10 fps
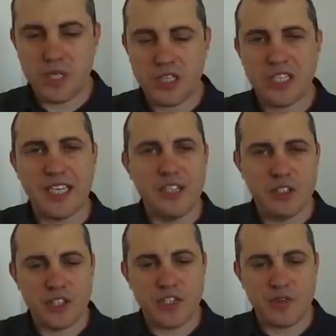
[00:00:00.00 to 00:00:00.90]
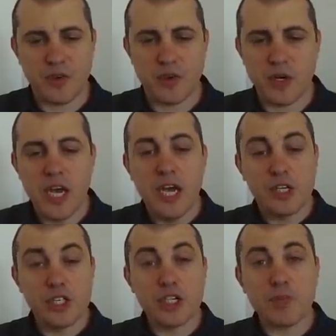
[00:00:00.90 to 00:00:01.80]
Satinder says further,
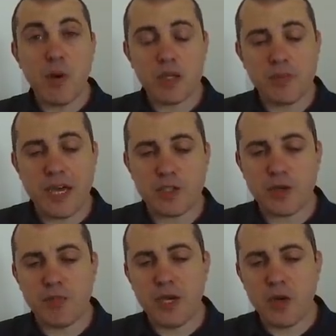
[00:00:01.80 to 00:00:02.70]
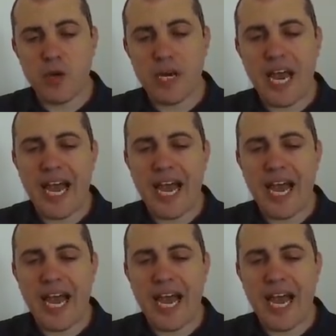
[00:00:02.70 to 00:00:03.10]
just bought Mastering Bitcoin.